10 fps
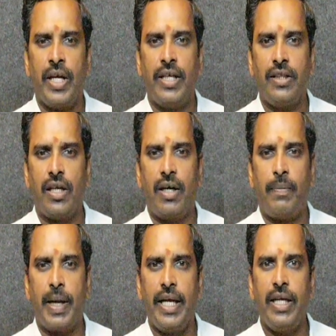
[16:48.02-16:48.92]
in the
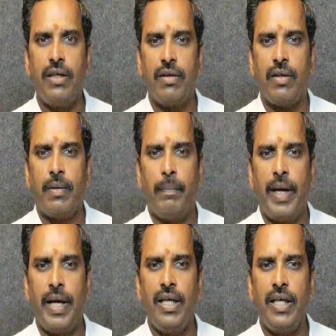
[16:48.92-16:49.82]
brain,
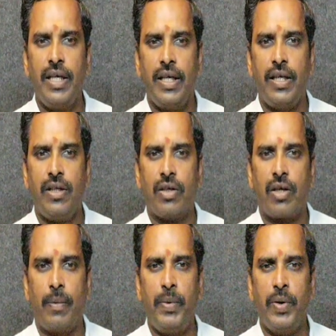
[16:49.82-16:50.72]
mainly in
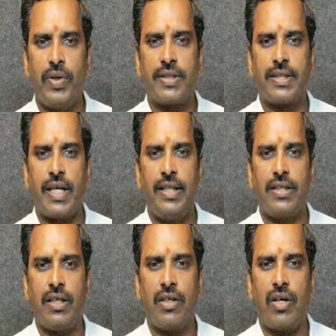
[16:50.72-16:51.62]
computer science
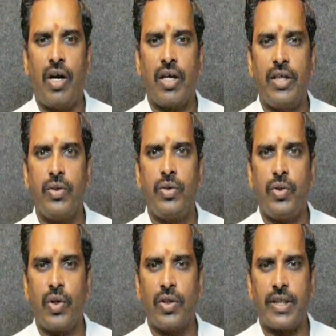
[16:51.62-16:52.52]
and cognitive
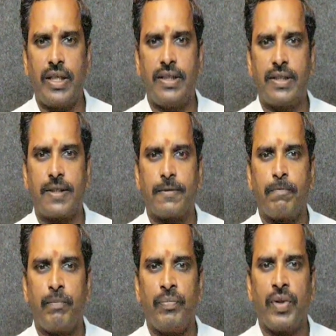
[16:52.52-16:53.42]
neuroscience,
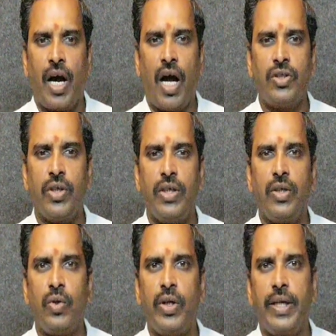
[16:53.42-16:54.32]
also
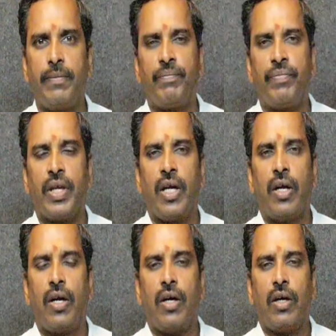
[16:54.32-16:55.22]
including
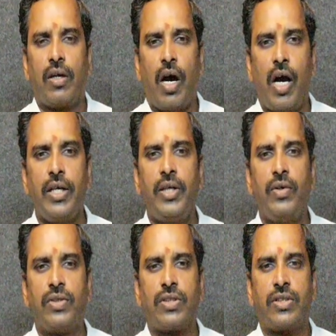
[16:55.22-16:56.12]

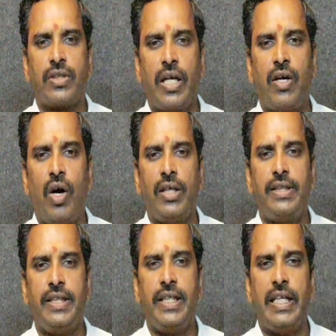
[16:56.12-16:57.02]
cognitive
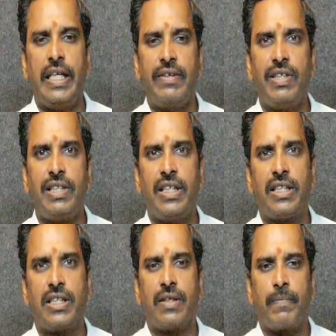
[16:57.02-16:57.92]
psychology,
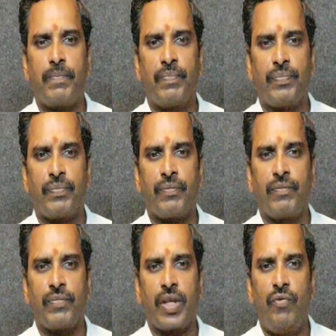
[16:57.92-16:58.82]
linguistics,
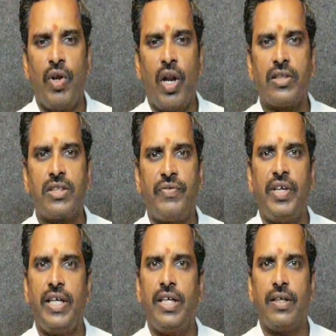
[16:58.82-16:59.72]

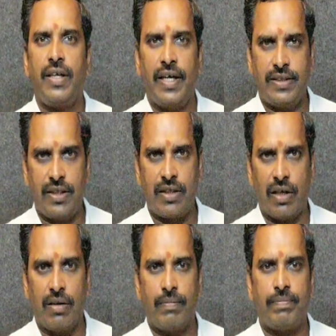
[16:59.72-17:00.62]
philosophy, etc.